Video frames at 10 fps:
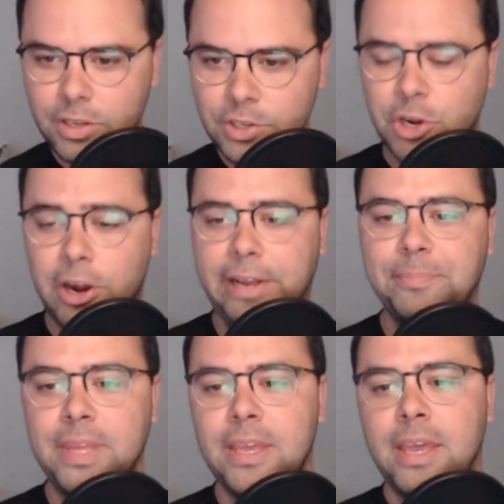Sorry.
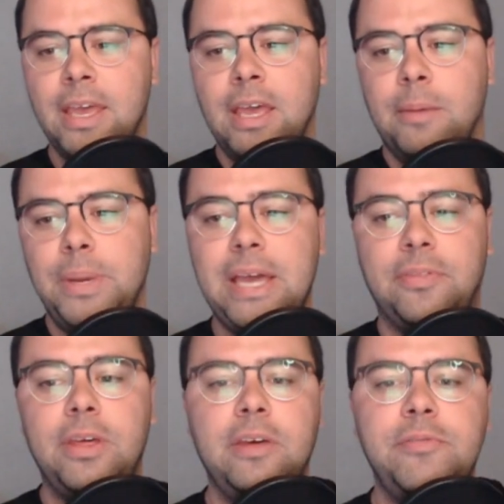But yeah,
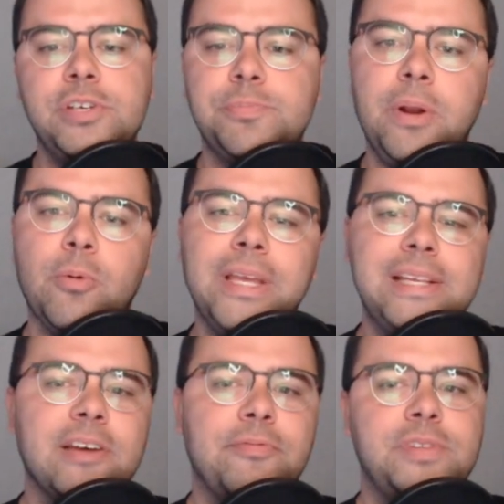they've just been a really
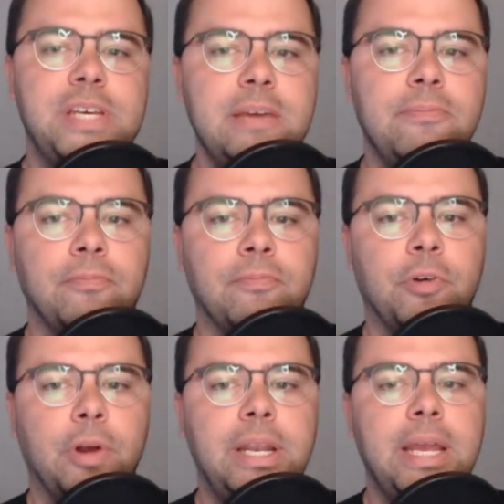tough team
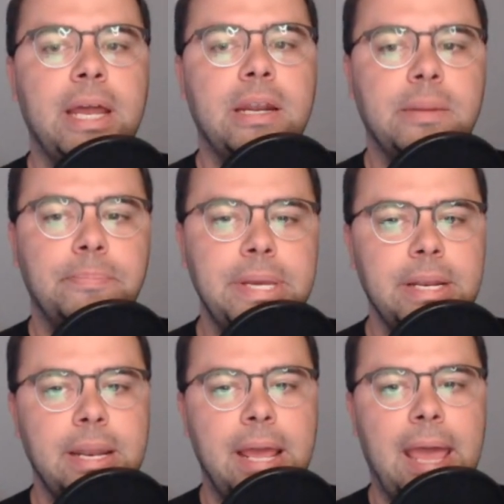for Indiana to beat
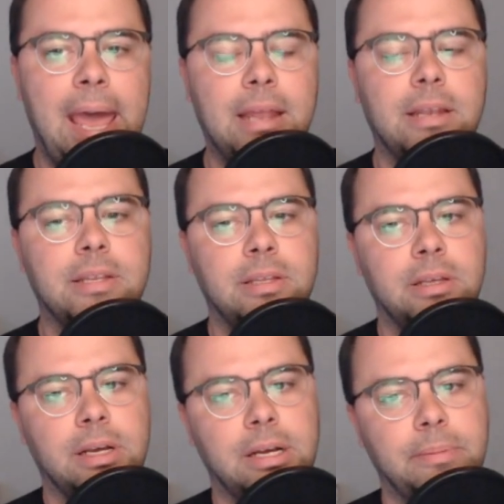at
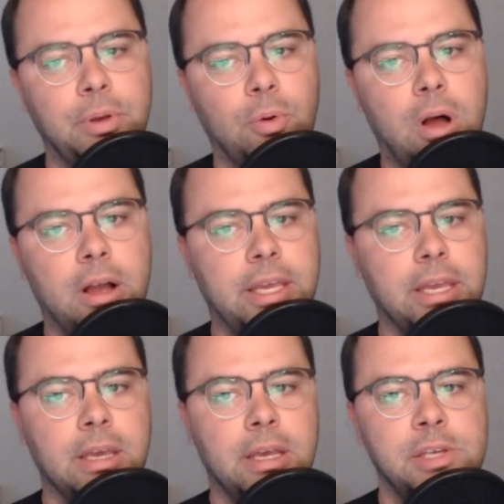Milwaukee.